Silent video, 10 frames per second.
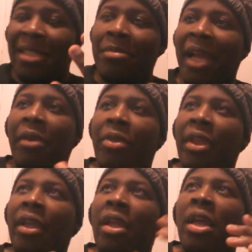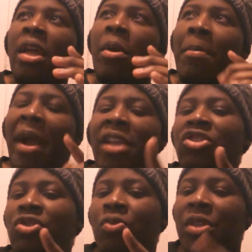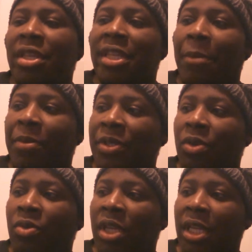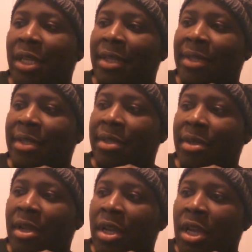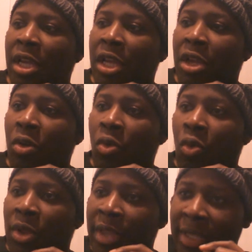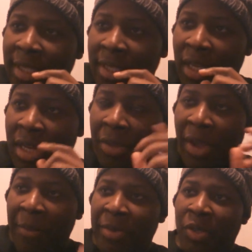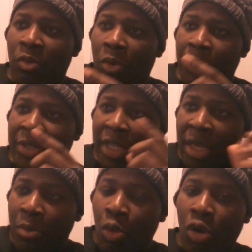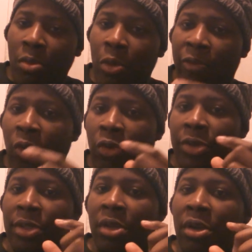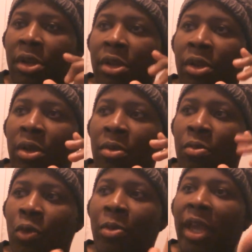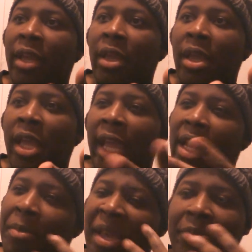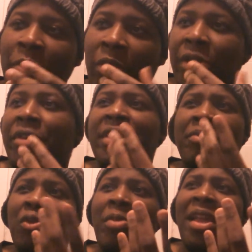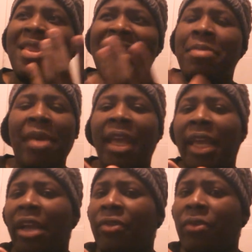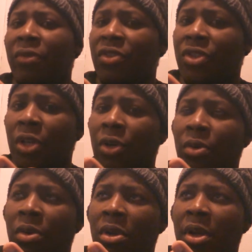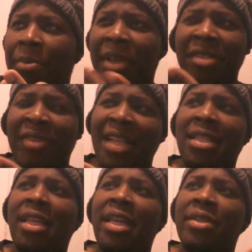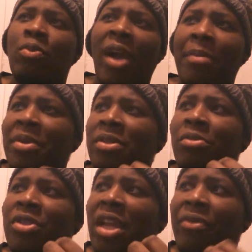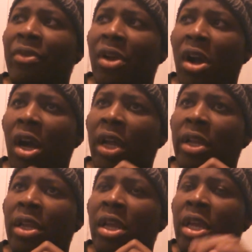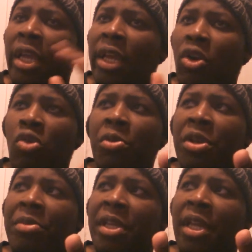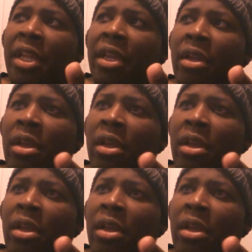that's a minor thing. My issue with this episode is, this is another episode where we're seeing more and more focus on Mume. And it makes me wonder, is Mume the main character of the show? Because if that's the case, why put so much effort on Ikoma in the beginning?